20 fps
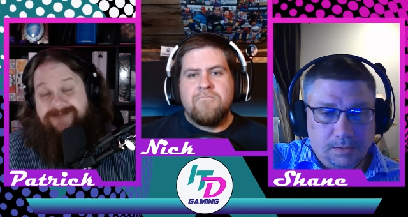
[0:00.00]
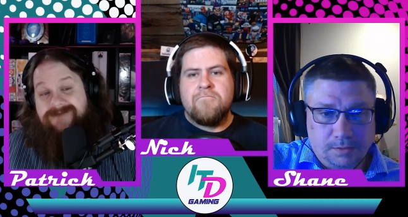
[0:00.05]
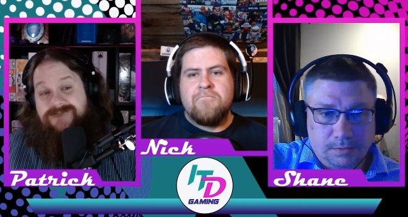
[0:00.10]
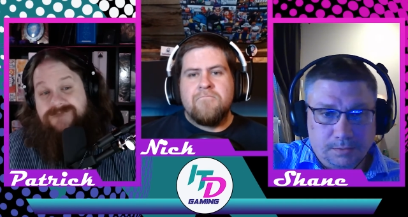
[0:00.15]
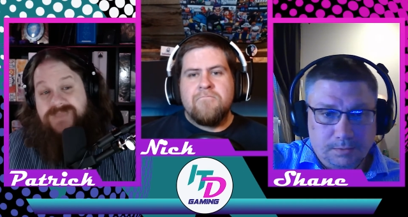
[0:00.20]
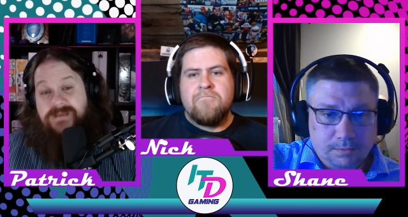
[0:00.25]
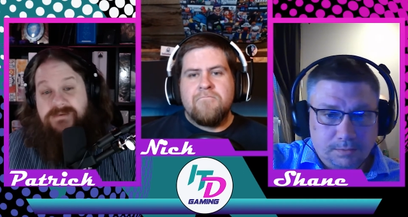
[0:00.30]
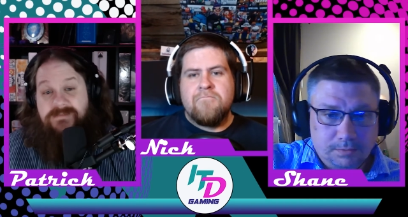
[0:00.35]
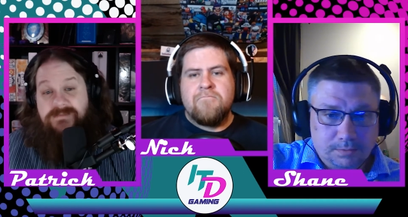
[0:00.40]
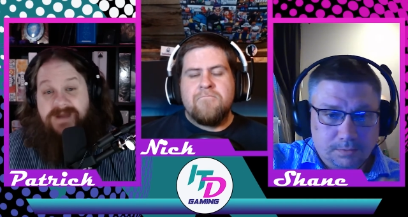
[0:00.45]

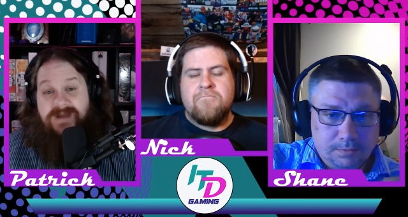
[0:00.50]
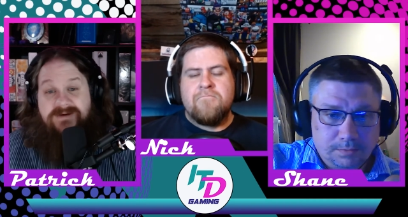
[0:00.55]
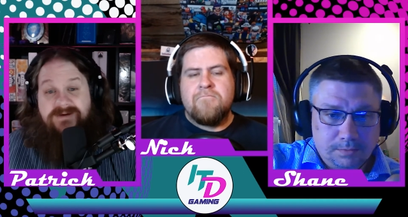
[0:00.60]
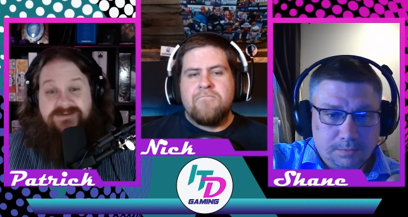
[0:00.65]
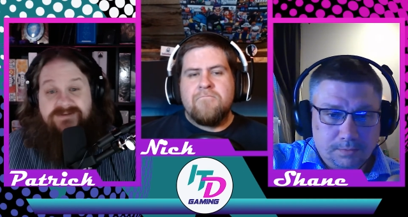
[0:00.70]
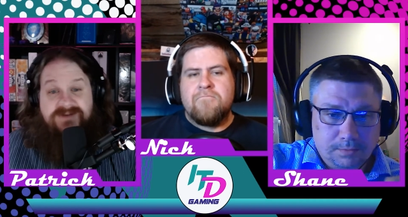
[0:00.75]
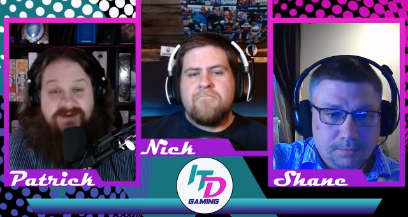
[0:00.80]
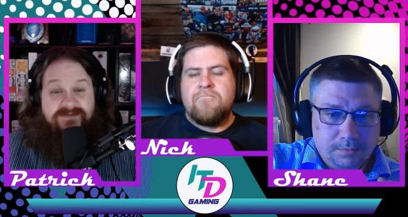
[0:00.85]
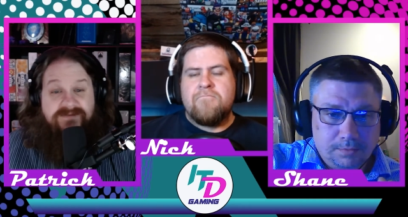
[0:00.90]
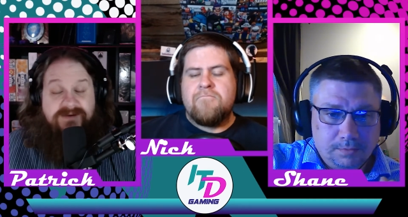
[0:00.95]
Speaker 1: Maybe
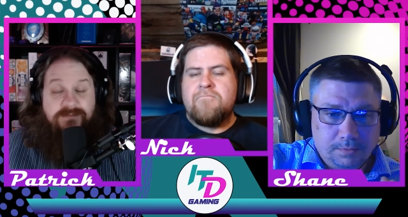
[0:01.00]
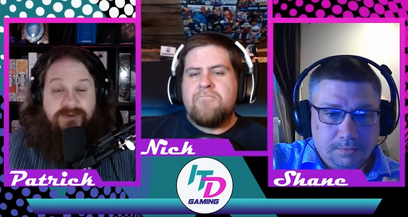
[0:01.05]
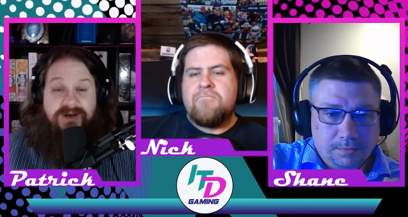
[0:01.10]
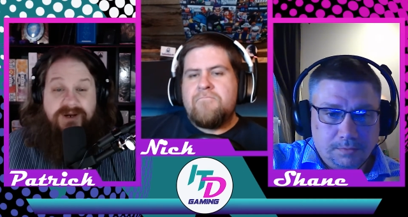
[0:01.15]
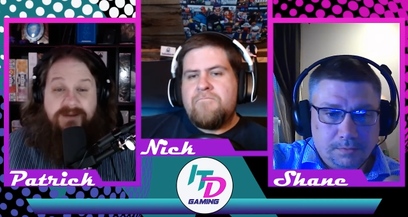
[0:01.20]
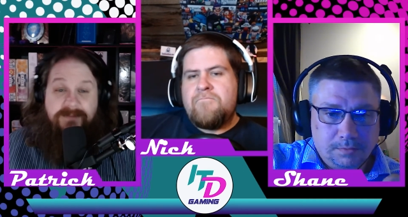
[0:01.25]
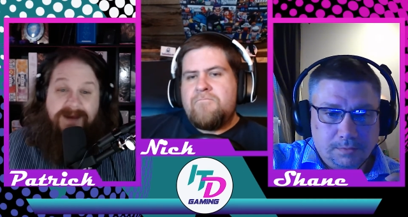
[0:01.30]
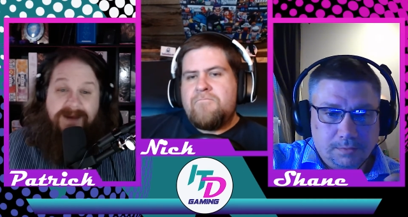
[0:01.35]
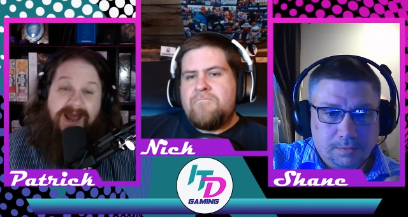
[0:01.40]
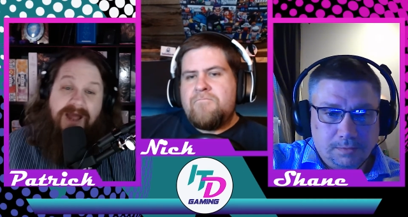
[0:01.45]
Microsoft can
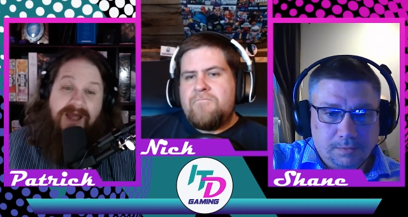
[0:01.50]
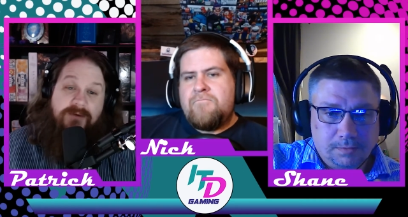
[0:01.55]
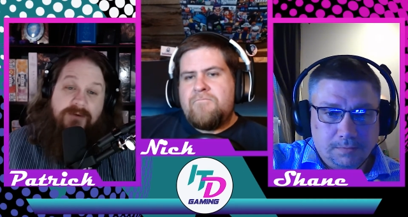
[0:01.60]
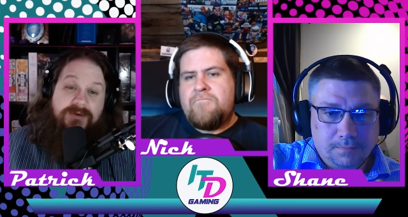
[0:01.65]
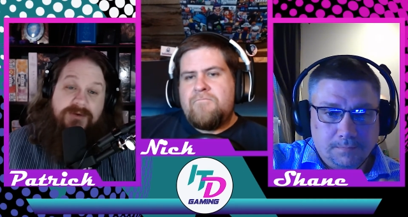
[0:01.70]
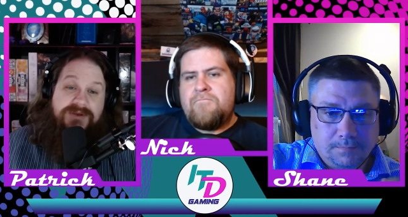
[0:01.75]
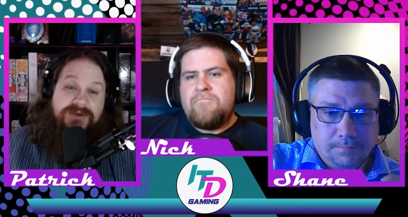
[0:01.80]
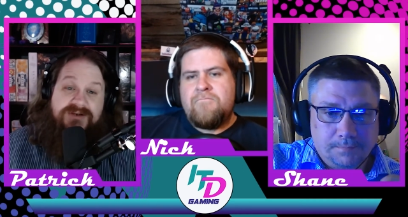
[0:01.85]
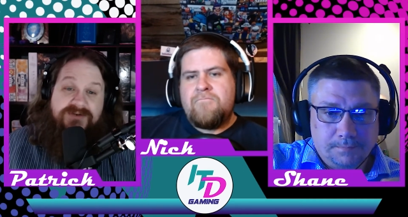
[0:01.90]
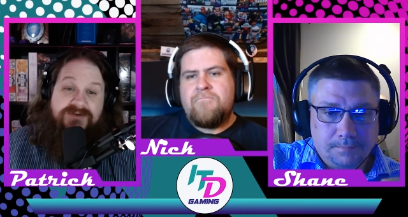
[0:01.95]
bring it back
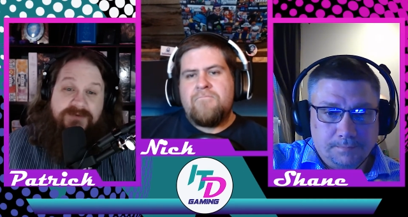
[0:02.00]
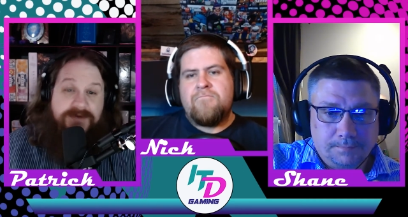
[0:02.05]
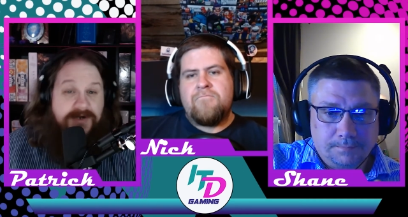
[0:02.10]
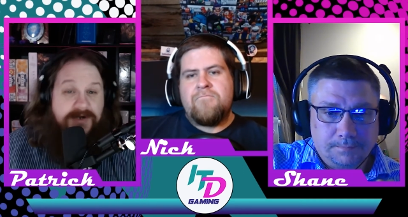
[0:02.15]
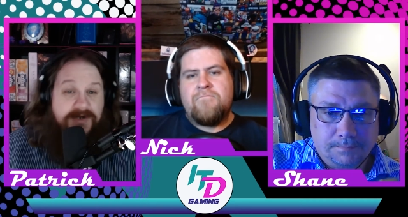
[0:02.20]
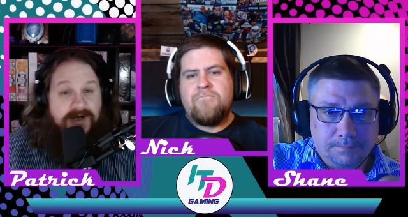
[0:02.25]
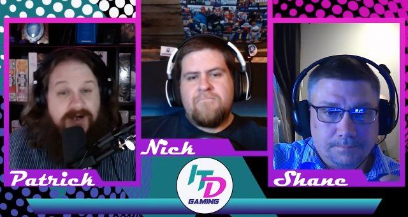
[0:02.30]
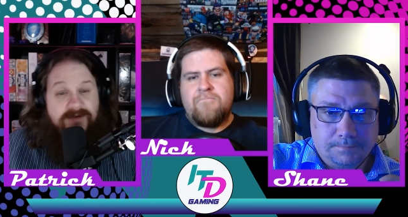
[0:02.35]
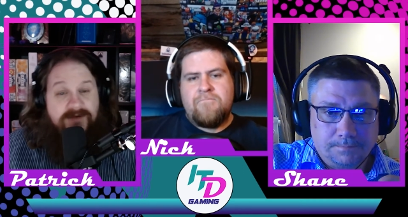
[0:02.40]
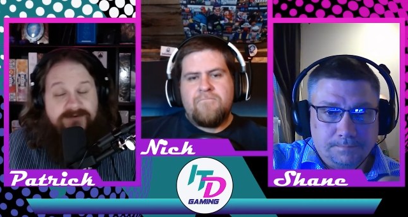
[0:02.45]
with this for their
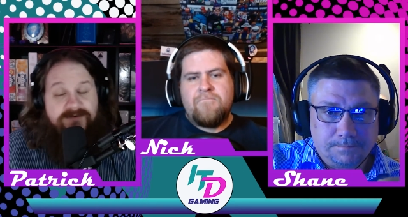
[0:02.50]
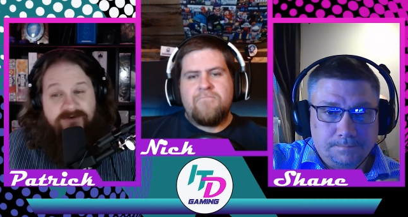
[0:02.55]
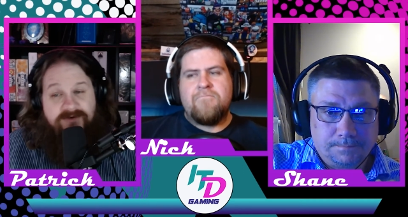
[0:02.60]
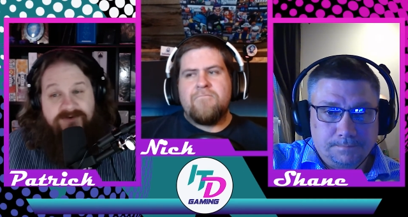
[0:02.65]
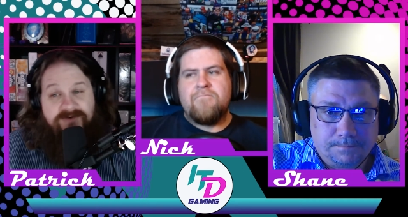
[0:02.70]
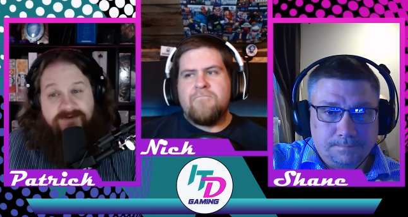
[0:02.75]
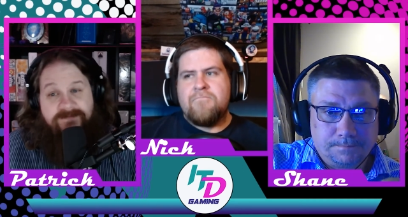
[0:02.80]
consoles.